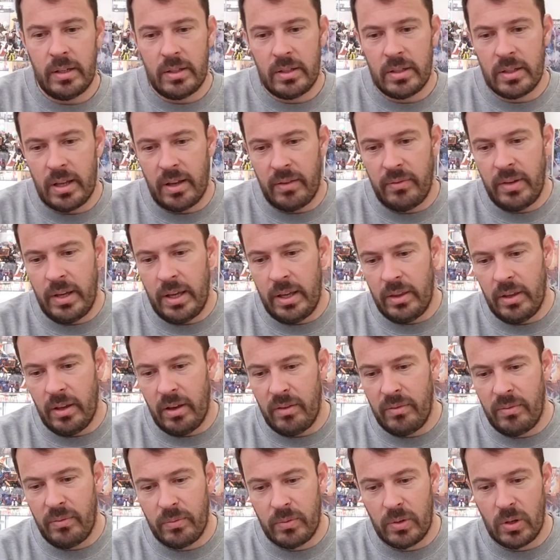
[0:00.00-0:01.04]
stuff here that
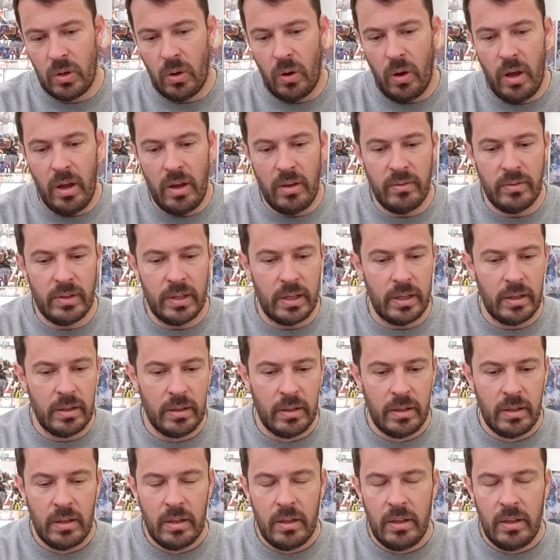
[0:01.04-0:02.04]
I've got over